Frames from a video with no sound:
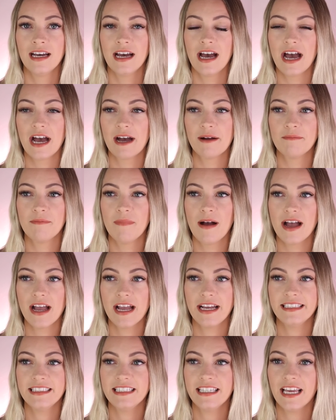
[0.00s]
And
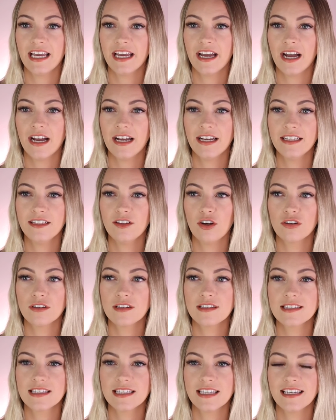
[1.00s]
yeah, I
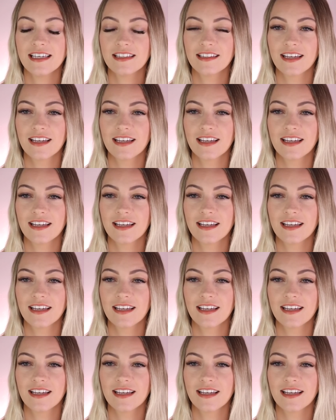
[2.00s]
honestly